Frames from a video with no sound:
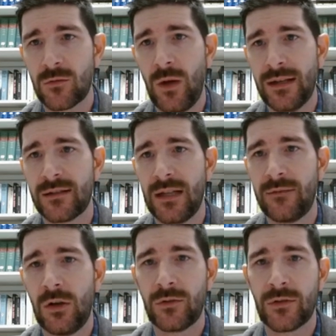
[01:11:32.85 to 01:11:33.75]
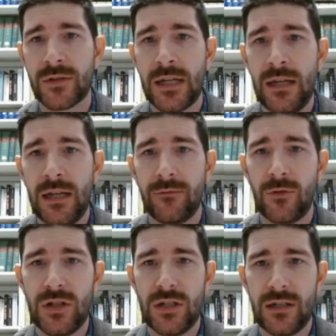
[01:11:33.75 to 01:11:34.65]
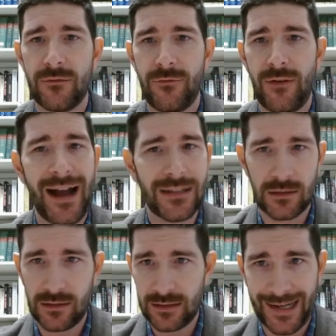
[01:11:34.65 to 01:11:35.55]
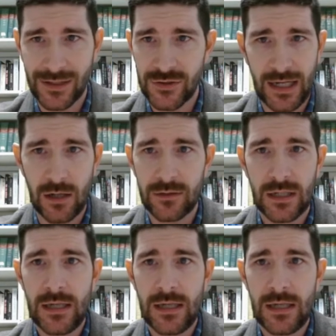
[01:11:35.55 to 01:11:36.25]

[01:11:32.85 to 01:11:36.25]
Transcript: White slaveholders in Virginia violently lashed out